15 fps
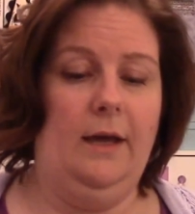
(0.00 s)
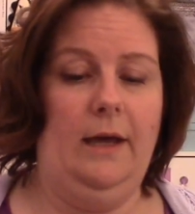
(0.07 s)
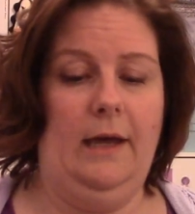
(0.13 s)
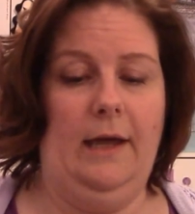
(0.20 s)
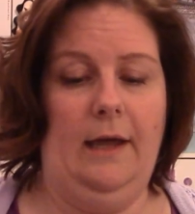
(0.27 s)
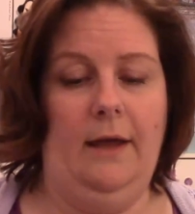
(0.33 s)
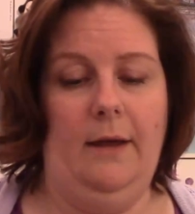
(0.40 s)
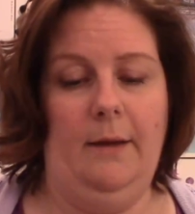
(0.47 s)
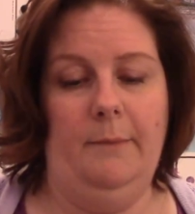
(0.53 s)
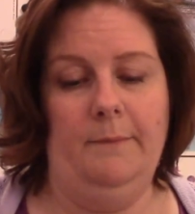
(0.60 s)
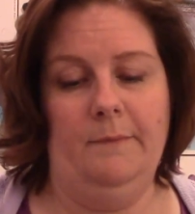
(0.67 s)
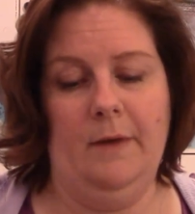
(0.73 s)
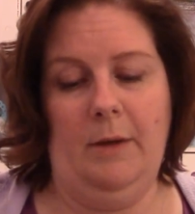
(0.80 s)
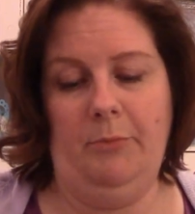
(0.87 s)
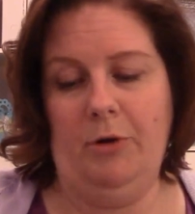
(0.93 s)

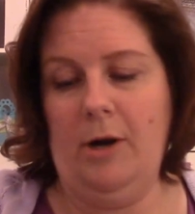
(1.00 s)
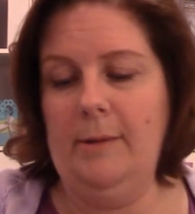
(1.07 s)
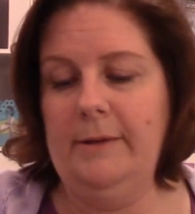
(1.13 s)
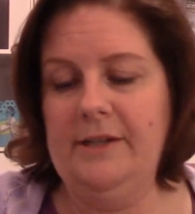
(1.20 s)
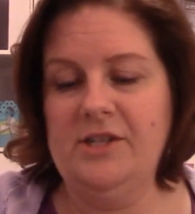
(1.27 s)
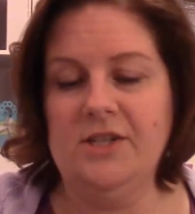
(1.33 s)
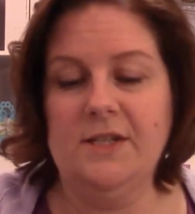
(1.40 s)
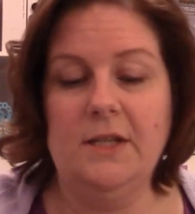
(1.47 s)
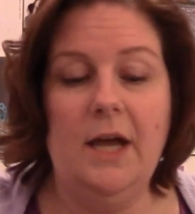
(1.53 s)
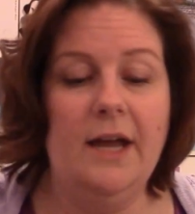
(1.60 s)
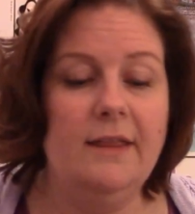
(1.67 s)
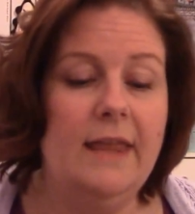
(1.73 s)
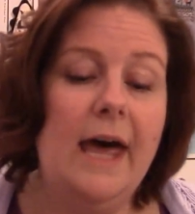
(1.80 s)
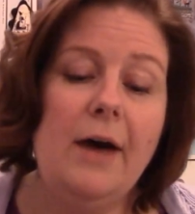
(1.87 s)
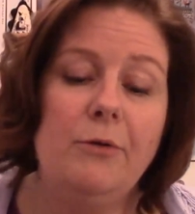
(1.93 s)
I'll probably just line
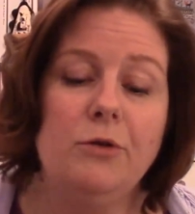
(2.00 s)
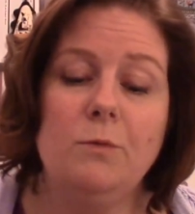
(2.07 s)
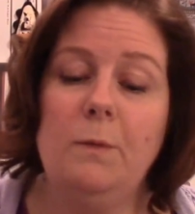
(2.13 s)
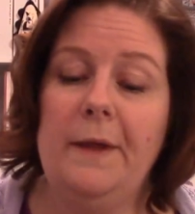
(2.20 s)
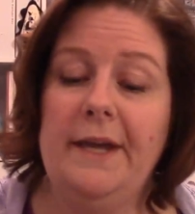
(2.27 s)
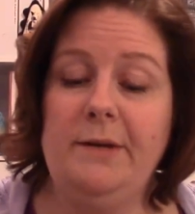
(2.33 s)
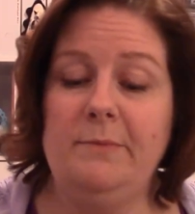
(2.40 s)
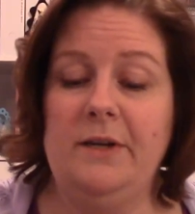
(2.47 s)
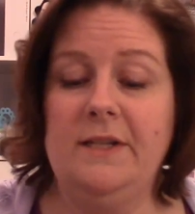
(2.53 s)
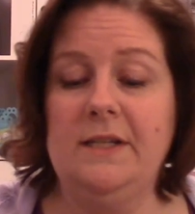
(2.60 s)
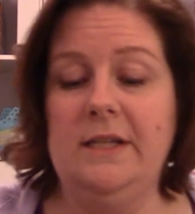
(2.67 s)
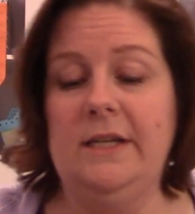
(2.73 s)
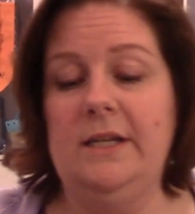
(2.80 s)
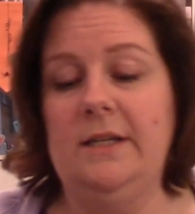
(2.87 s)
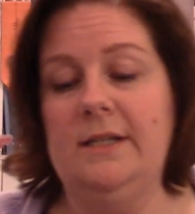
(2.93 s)
that with plain
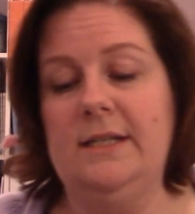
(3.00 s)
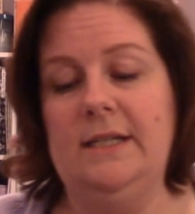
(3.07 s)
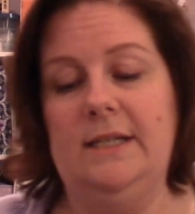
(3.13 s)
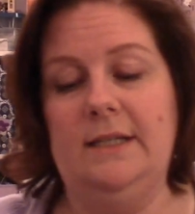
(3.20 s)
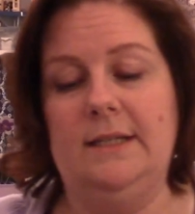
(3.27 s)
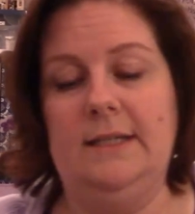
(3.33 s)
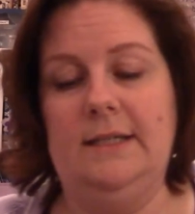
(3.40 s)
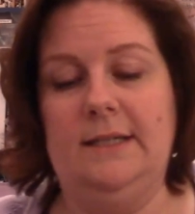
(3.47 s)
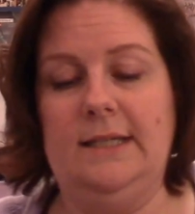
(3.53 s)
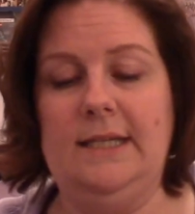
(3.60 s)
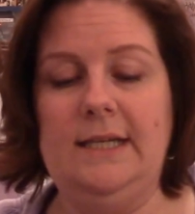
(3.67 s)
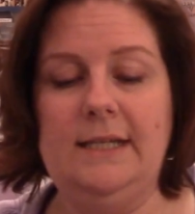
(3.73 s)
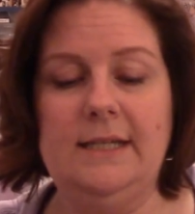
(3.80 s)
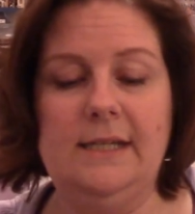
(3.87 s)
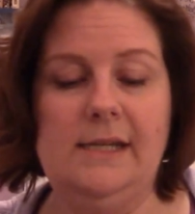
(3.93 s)
muslin since it's
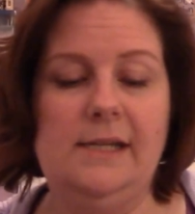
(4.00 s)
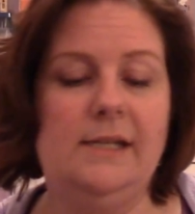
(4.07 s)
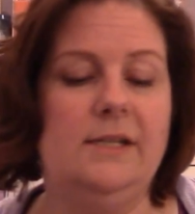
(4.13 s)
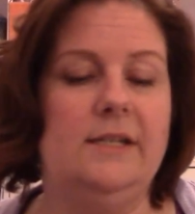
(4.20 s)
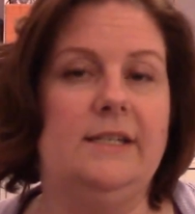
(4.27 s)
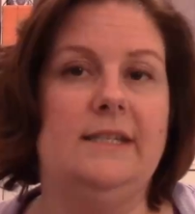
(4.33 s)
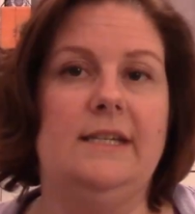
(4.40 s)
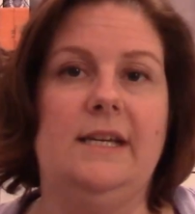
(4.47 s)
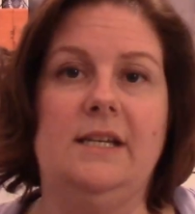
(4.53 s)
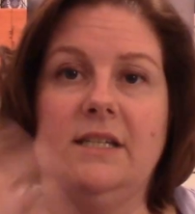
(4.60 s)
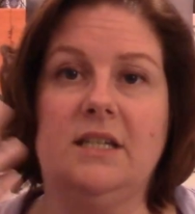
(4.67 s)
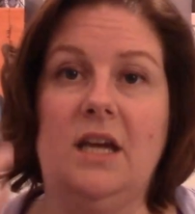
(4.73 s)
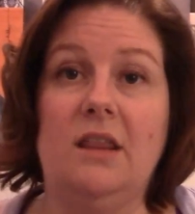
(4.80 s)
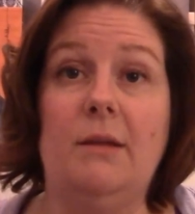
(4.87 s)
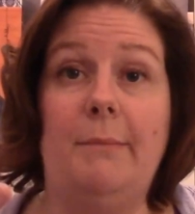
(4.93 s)
easy to see
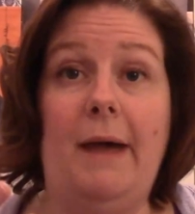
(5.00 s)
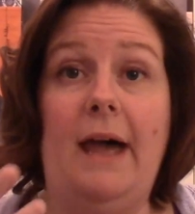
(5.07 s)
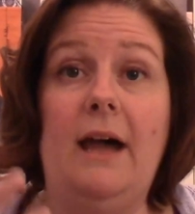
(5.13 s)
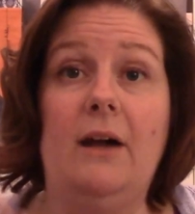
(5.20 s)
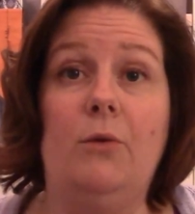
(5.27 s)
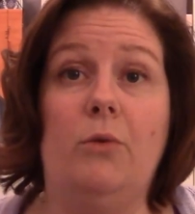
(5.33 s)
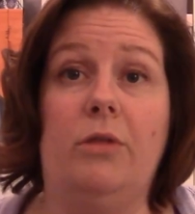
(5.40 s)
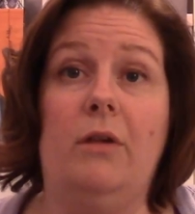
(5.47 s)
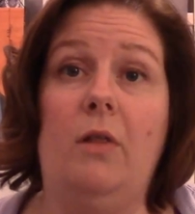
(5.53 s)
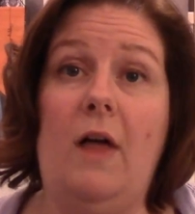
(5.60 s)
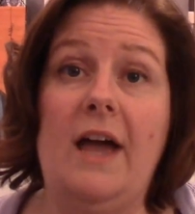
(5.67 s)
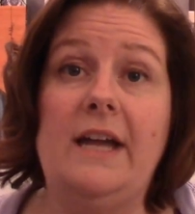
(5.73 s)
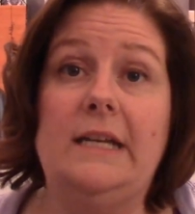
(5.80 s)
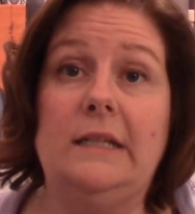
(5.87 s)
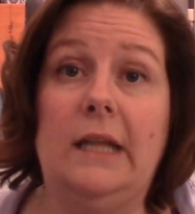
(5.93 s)
inside the bag with a
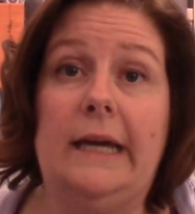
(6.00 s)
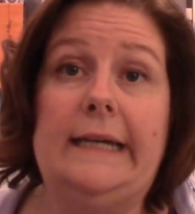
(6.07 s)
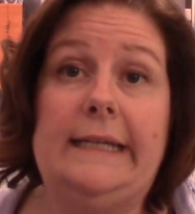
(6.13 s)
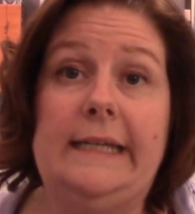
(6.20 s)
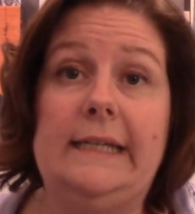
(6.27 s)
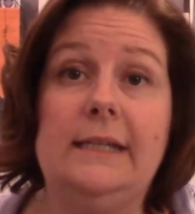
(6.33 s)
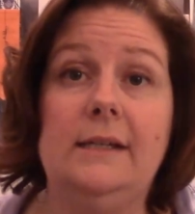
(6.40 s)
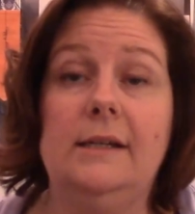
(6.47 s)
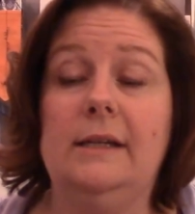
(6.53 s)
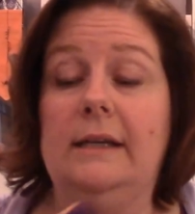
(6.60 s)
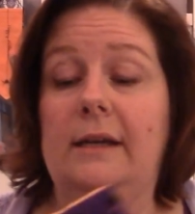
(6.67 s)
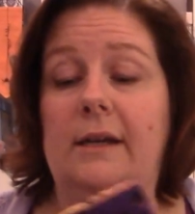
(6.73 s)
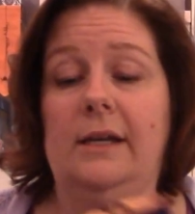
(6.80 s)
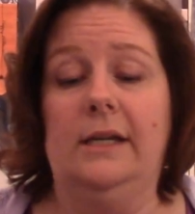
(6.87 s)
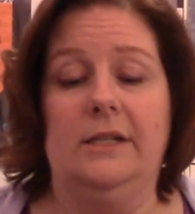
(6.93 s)
light lining.
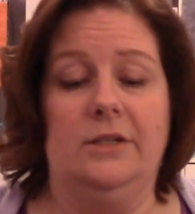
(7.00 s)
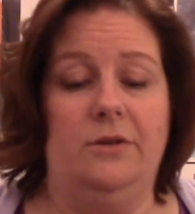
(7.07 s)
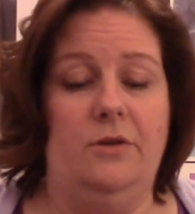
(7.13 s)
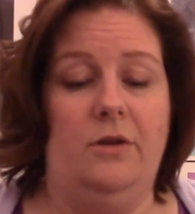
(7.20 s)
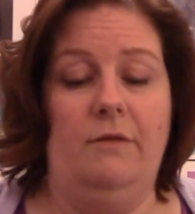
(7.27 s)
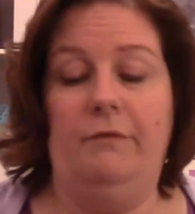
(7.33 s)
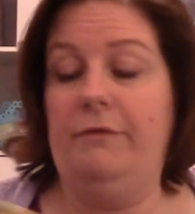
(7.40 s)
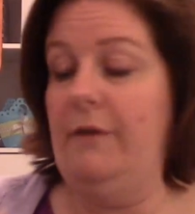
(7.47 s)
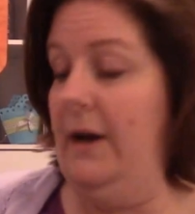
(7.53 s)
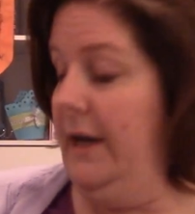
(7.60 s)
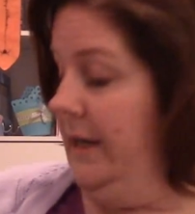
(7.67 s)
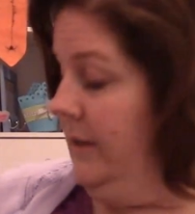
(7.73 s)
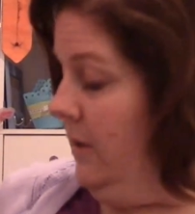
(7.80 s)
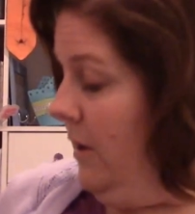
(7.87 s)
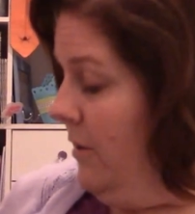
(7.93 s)
So you can
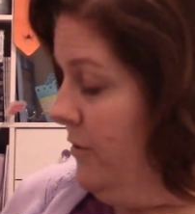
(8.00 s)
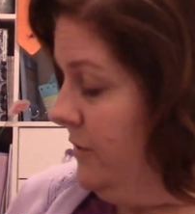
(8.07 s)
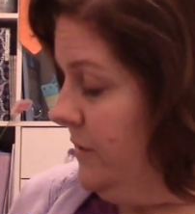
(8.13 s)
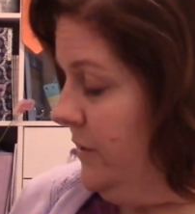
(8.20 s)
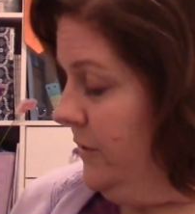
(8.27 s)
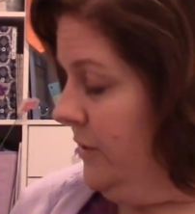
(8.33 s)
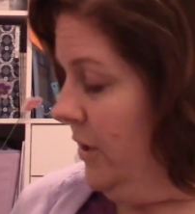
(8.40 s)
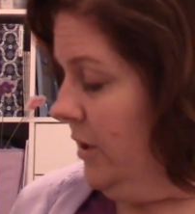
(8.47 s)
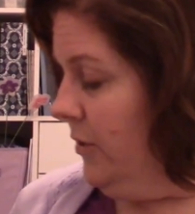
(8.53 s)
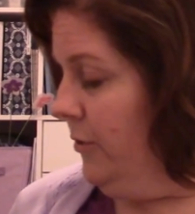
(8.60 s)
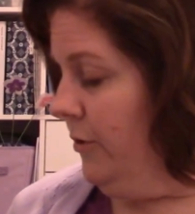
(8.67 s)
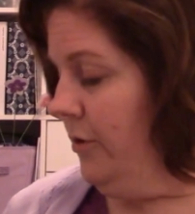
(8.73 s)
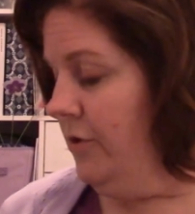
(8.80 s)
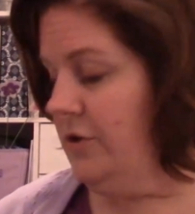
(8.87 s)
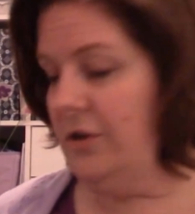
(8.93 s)
find all those little dark
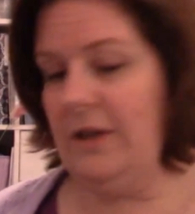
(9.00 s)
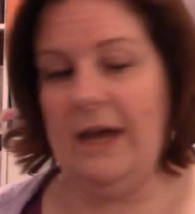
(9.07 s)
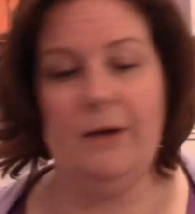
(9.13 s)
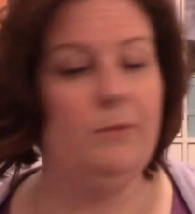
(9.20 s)
corners. So that